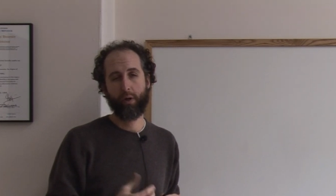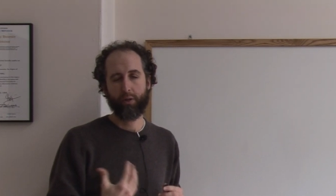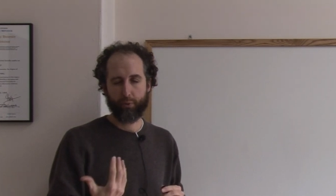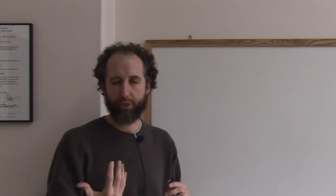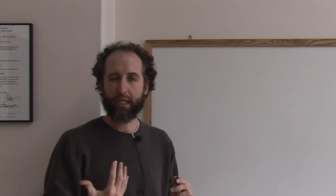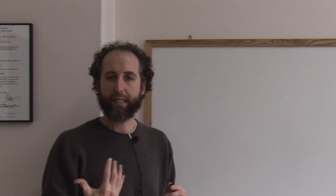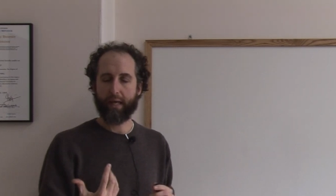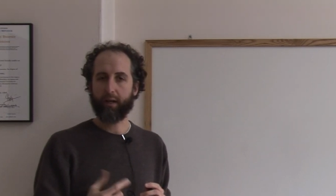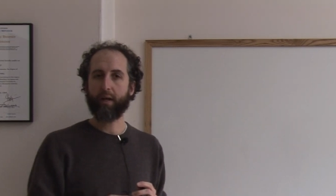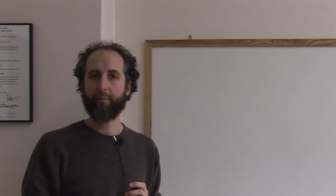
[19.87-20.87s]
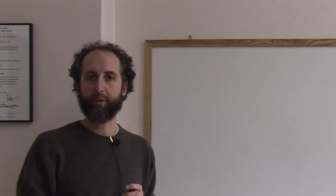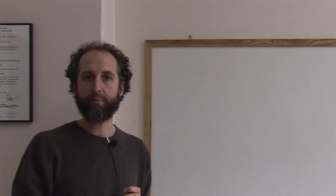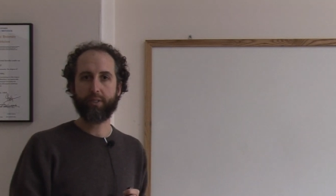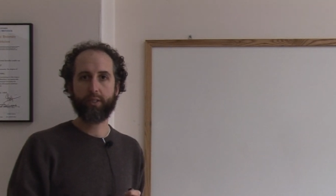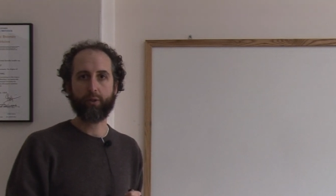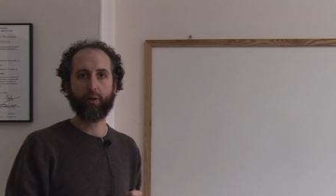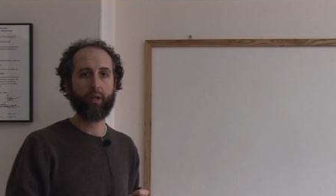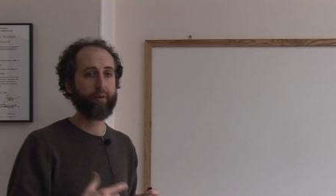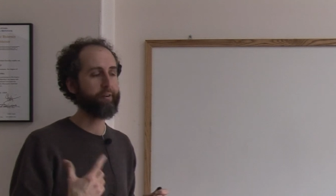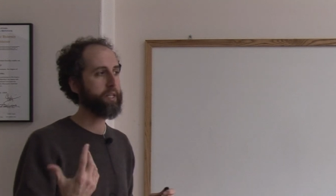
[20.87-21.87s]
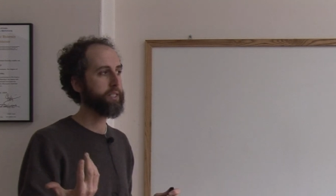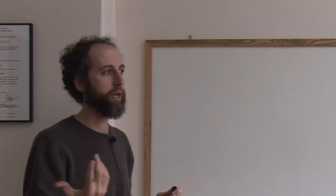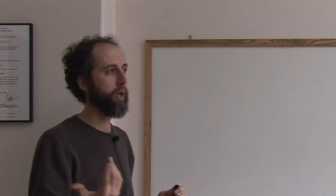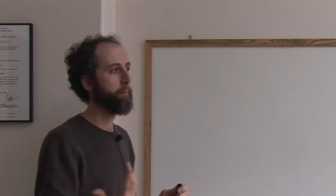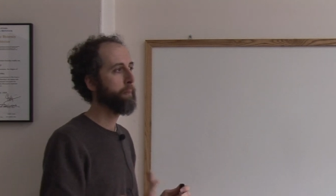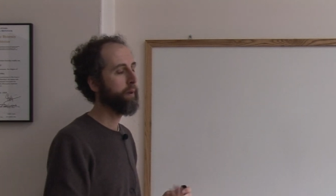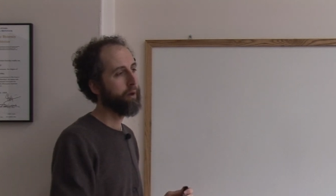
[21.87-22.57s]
So when you get that, it kind of becomes easier. Like if I say,